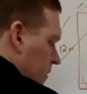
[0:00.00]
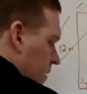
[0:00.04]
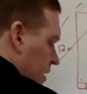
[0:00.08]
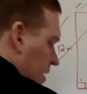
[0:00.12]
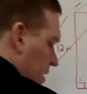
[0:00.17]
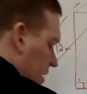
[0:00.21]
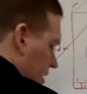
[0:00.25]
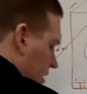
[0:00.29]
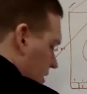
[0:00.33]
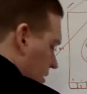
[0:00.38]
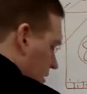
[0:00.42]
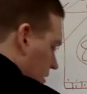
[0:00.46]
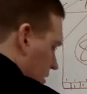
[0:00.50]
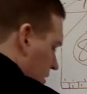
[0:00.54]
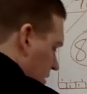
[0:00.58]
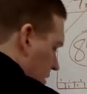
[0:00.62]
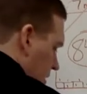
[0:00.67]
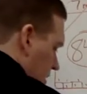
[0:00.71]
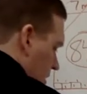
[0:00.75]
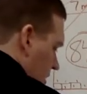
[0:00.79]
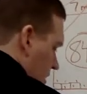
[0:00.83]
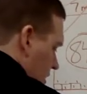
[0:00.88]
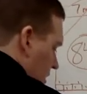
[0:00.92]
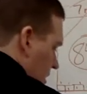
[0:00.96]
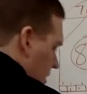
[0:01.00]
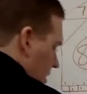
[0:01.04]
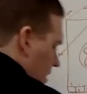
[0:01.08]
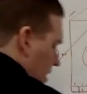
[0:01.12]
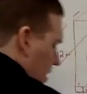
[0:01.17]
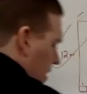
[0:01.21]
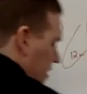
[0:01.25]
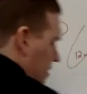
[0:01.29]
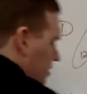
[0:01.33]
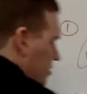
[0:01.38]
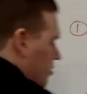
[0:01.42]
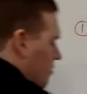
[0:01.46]
okay?
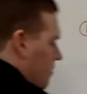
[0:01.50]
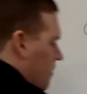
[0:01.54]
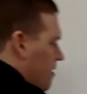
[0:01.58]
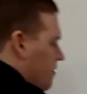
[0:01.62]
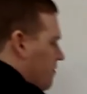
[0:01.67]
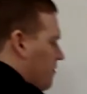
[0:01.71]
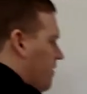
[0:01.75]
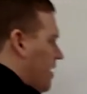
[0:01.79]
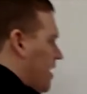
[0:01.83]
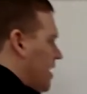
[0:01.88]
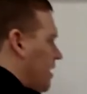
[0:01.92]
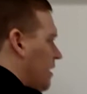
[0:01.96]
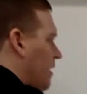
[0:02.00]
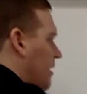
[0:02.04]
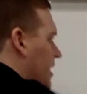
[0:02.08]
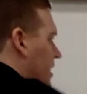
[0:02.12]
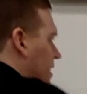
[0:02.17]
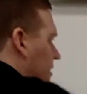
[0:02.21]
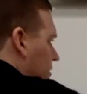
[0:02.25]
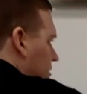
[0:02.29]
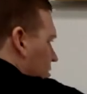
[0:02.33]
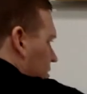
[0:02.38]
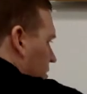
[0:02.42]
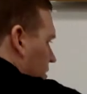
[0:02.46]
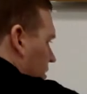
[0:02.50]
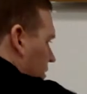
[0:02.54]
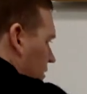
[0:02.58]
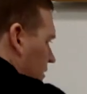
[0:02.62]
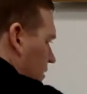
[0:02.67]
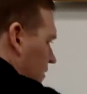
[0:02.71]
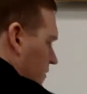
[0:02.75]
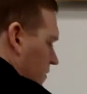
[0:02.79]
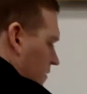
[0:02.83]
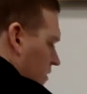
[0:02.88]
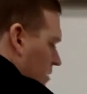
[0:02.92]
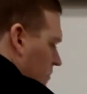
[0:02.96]
And so my final answer
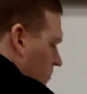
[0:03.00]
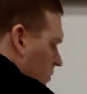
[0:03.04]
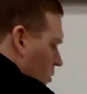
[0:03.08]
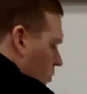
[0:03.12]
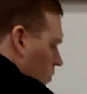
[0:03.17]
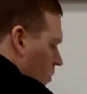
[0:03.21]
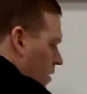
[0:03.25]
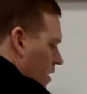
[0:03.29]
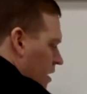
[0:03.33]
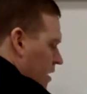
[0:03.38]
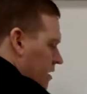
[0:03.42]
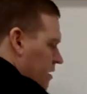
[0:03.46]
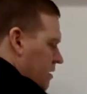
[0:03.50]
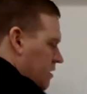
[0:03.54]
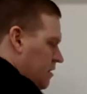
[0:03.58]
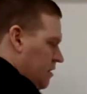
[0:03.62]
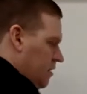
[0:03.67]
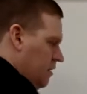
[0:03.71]
for number 1